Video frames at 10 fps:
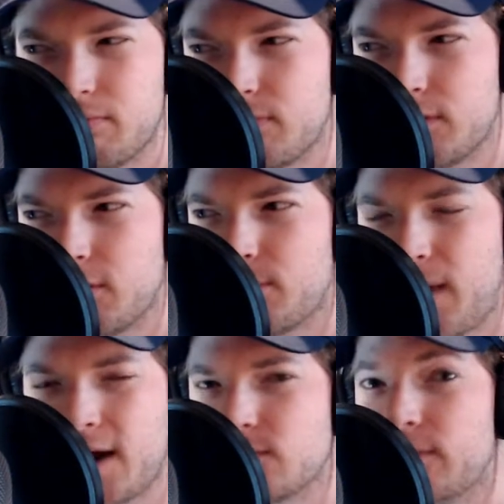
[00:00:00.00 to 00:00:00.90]
their
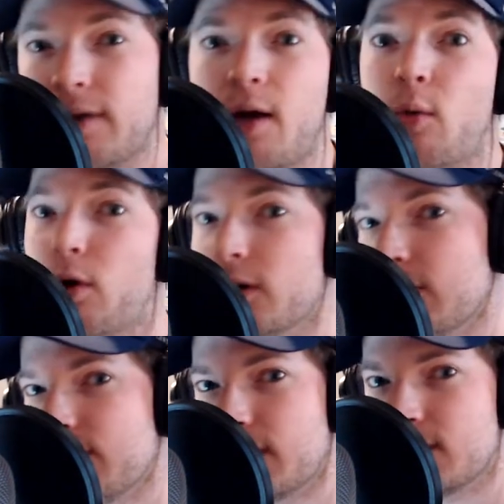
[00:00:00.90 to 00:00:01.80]
Pac-12 network and the
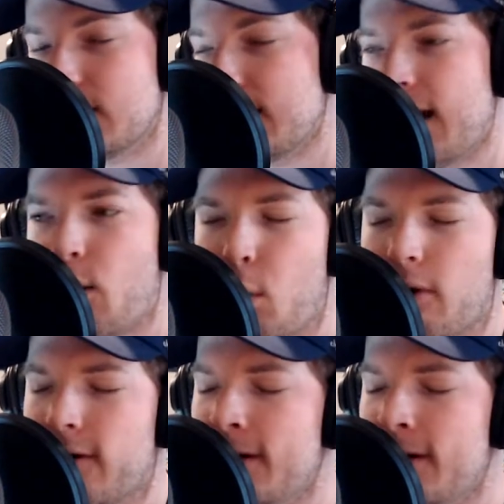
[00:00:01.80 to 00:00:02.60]
Big Ten network.